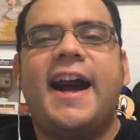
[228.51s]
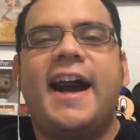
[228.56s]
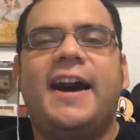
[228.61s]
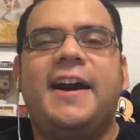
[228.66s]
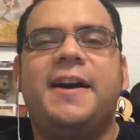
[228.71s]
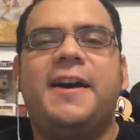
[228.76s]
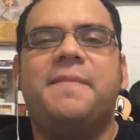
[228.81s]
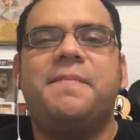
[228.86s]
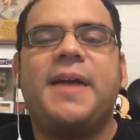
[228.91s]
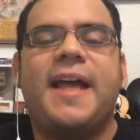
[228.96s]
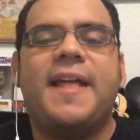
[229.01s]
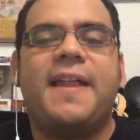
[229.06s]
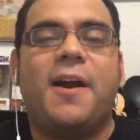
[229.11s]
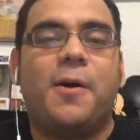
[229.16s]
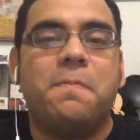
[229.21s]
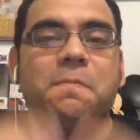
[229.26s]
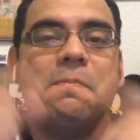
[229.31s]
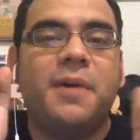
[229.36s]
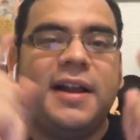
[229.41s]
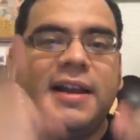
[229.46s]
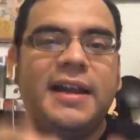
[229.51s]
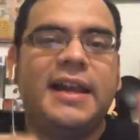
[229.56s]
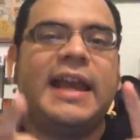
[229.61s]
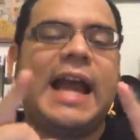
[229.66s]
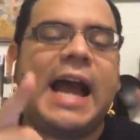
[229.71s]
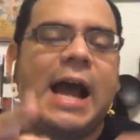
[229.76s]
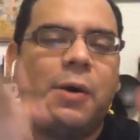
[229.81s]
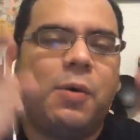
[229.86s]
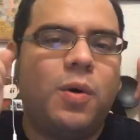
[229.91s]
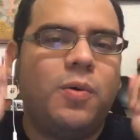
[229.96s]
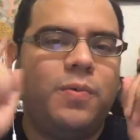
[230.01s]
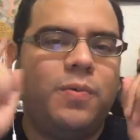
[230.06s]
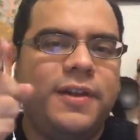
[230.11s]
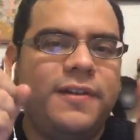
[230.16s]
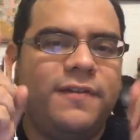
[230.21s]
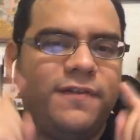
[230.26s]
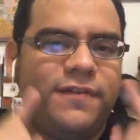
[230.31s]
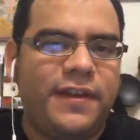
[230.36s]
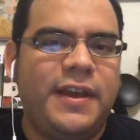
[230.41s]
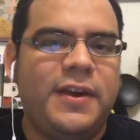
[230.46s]
And on Monday, I will
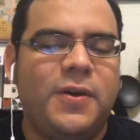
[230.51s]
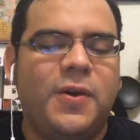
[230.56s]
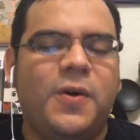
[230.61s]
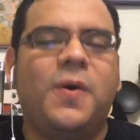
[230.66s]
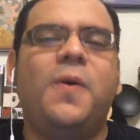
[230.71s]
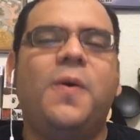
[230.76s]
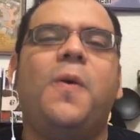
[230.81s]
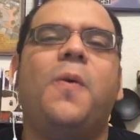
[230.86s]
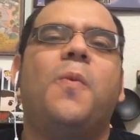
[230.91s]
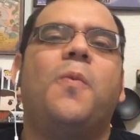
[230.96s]
reveal